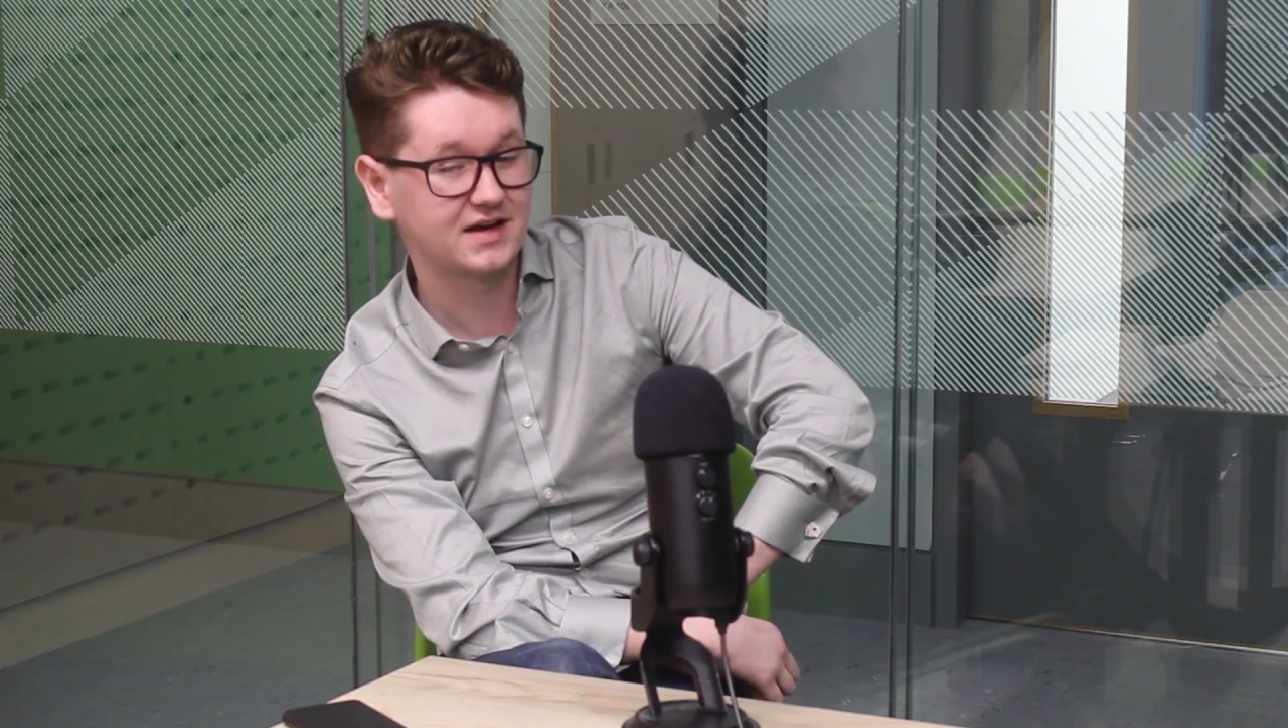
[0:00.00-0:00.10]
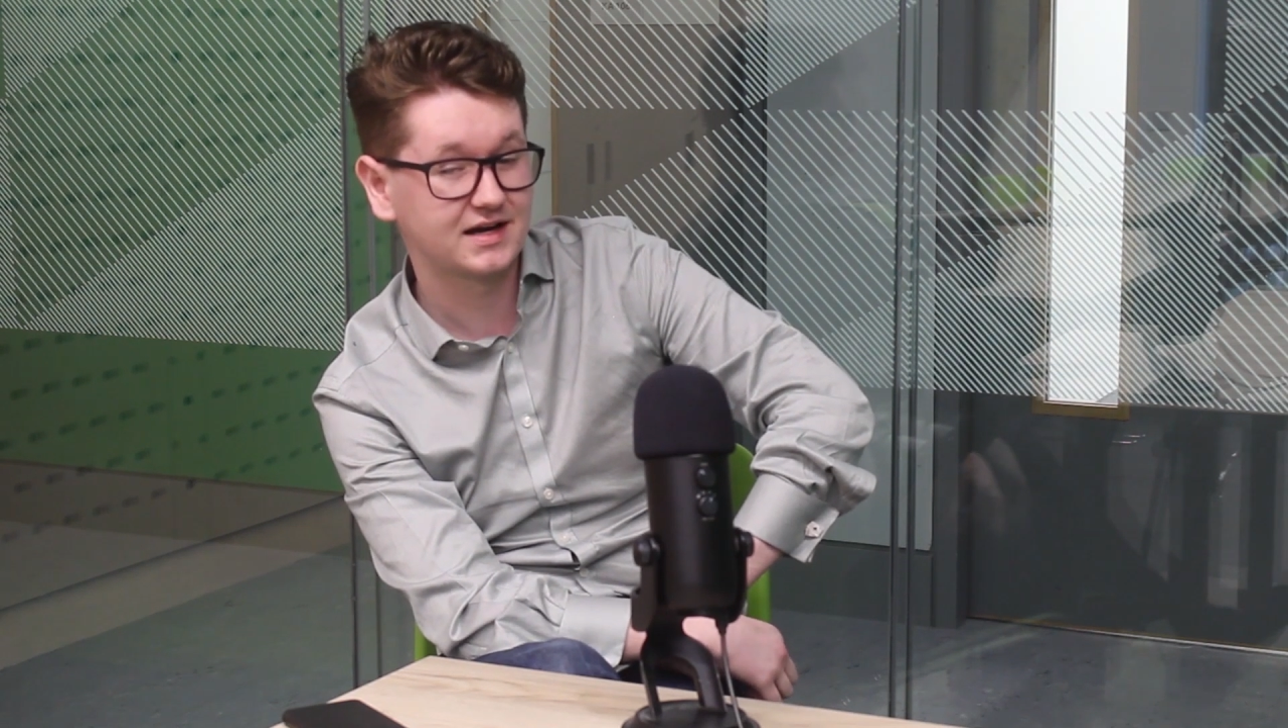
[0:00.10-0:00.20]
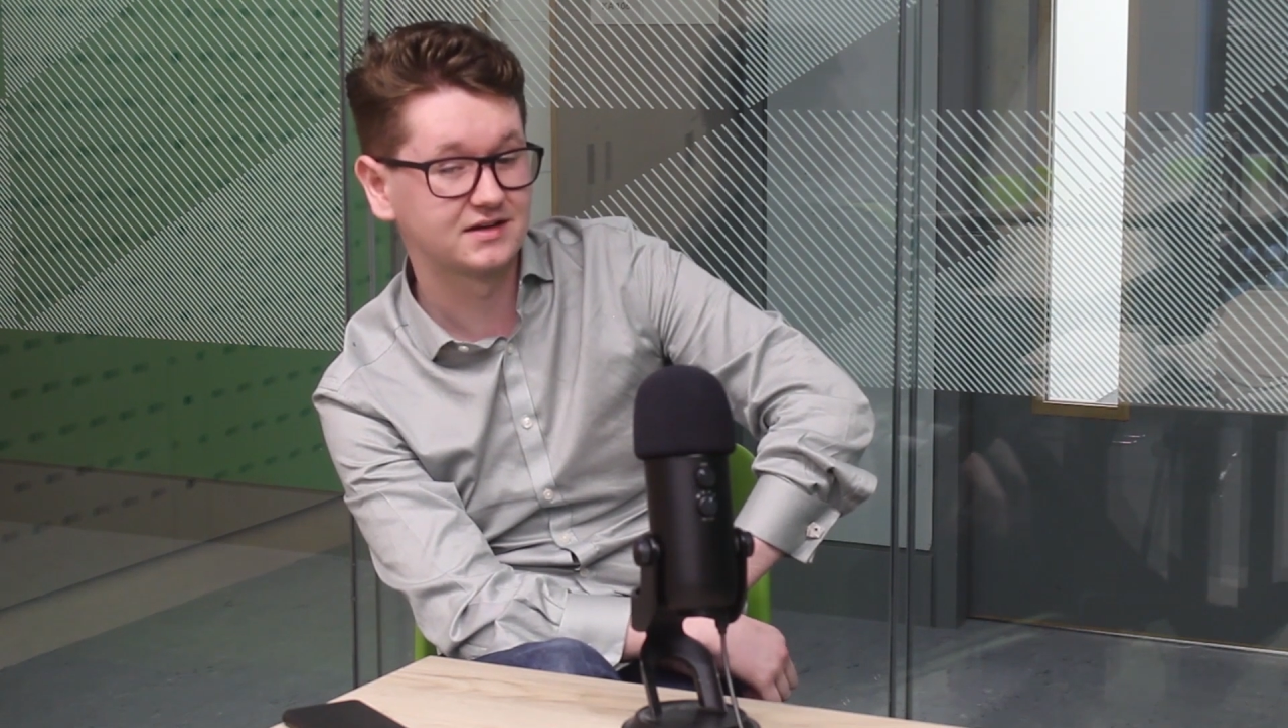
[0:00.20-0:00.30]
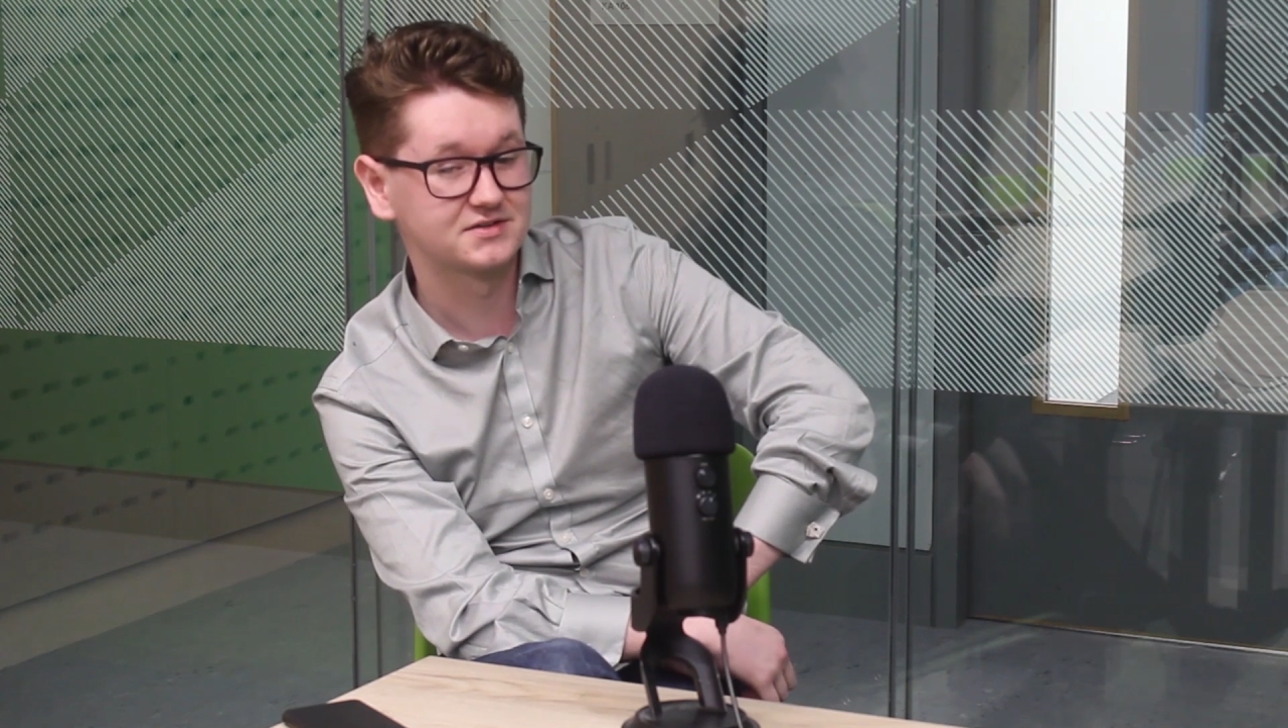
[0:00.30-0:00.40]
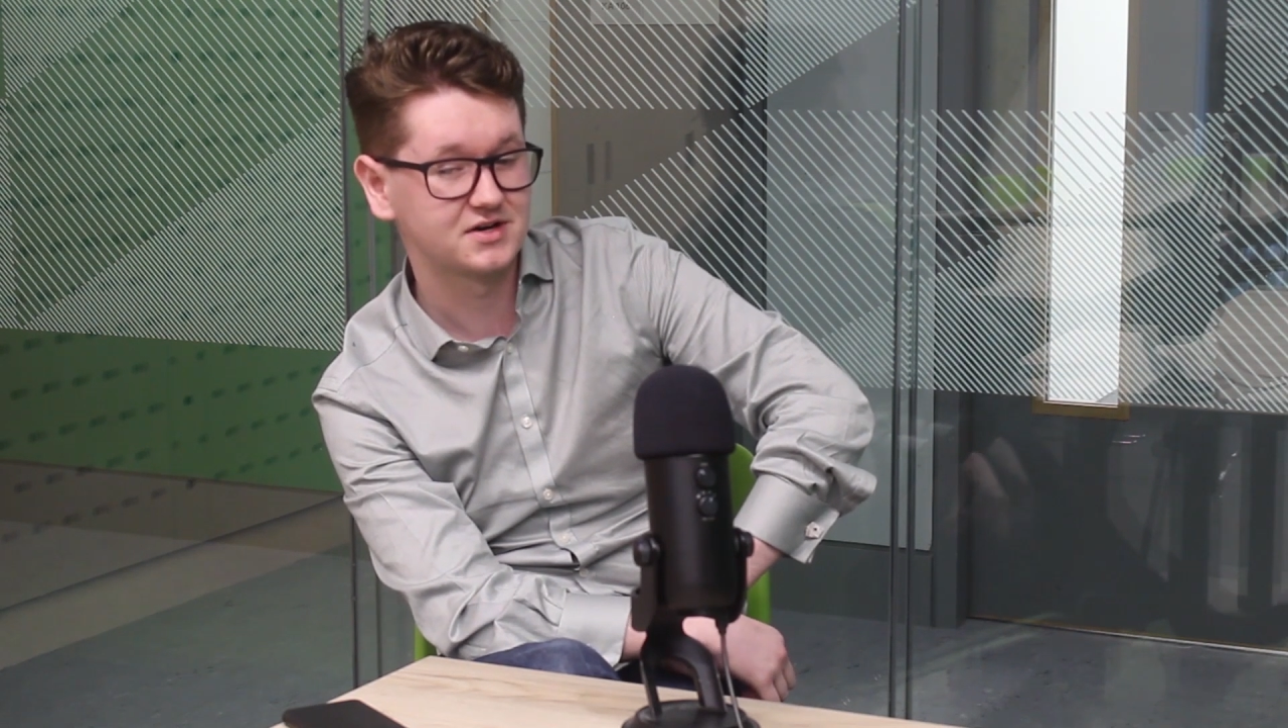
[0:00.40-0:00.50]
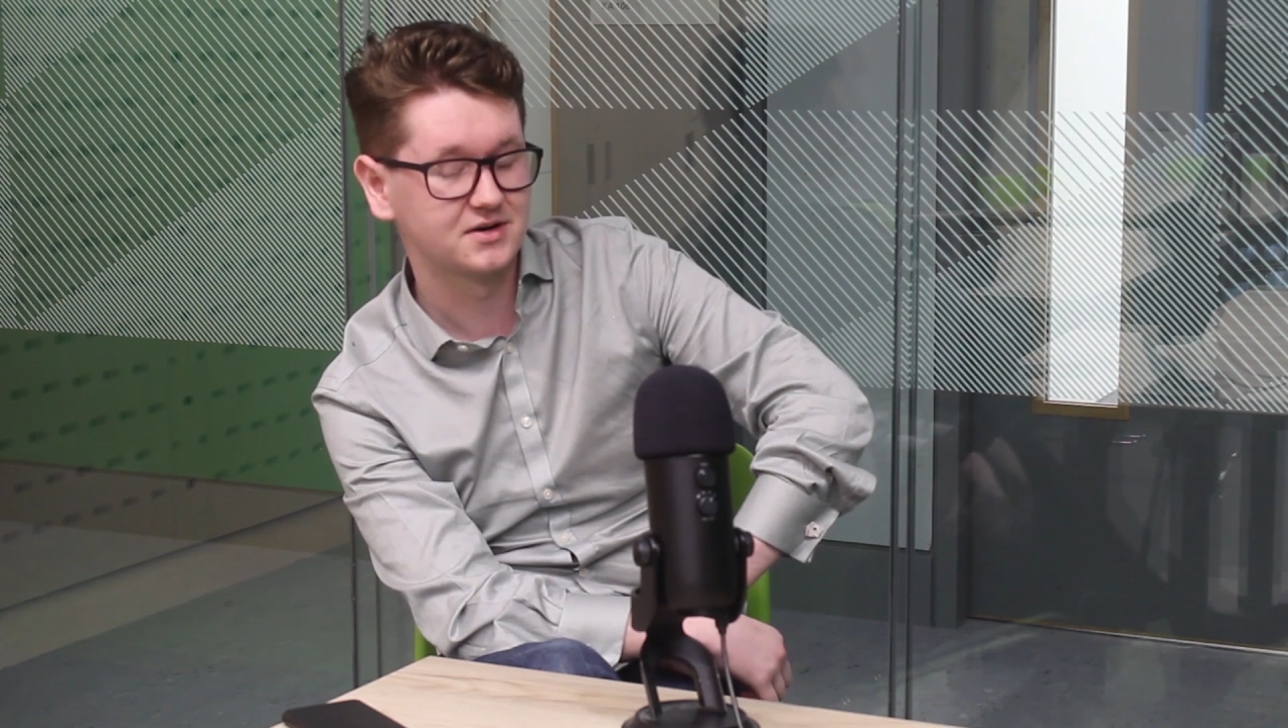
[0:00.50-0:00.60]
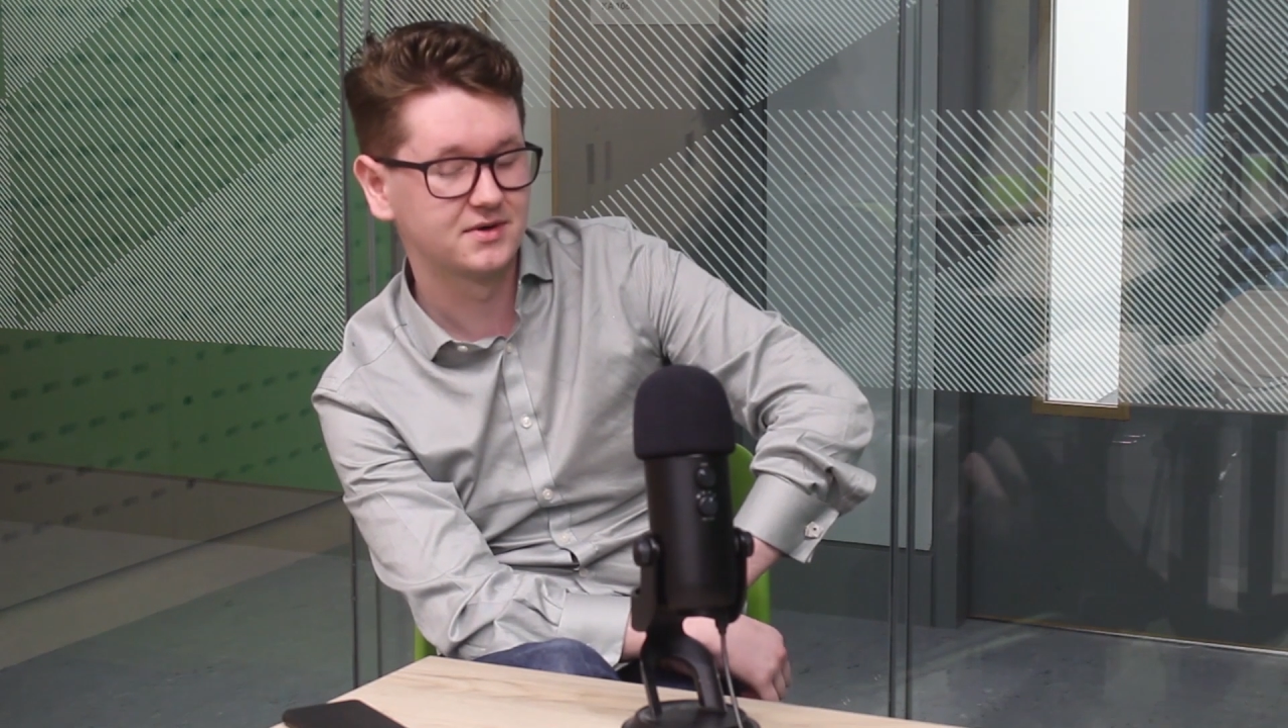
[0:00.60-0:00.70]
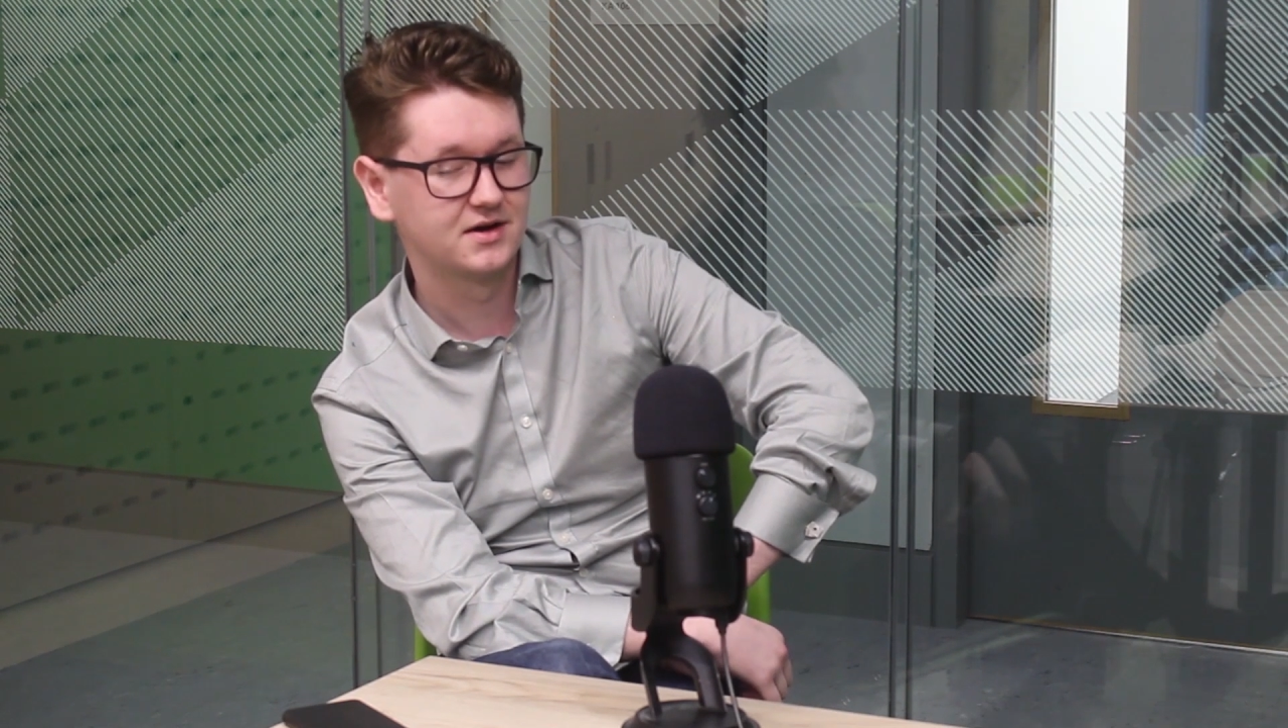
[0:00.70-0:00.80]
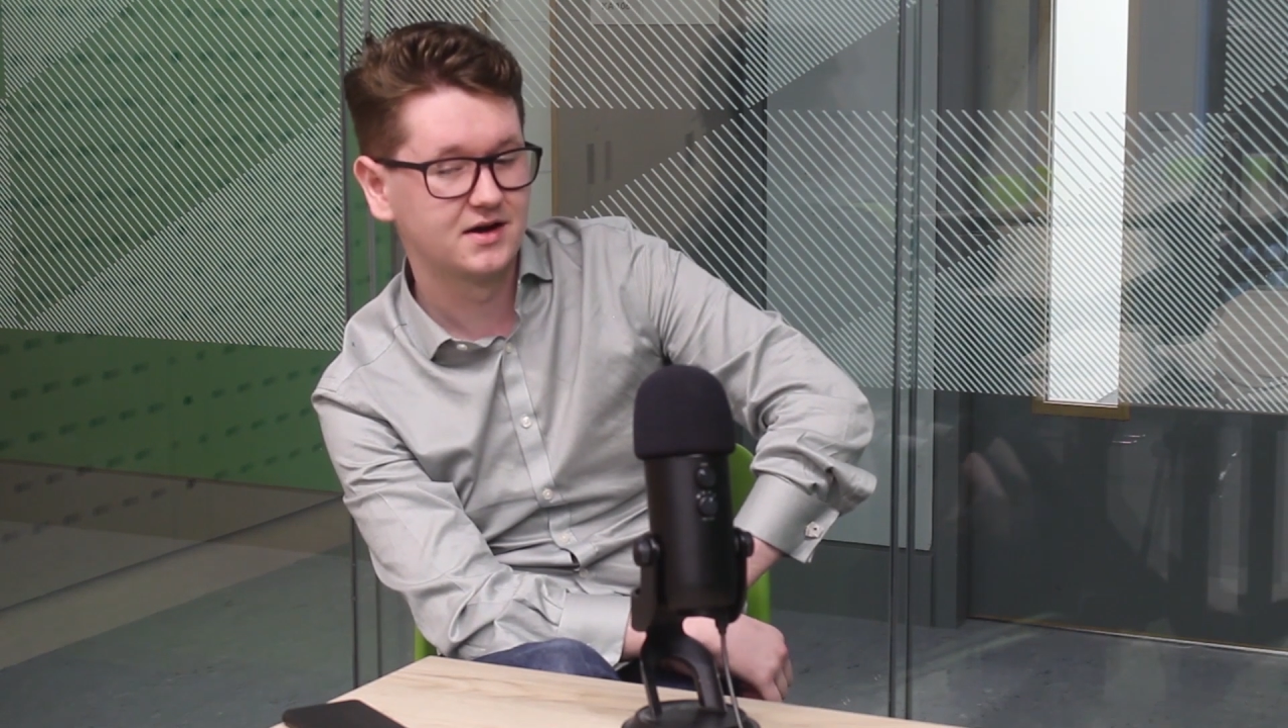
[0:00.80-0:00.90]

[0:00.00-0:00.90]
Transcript: thankless job,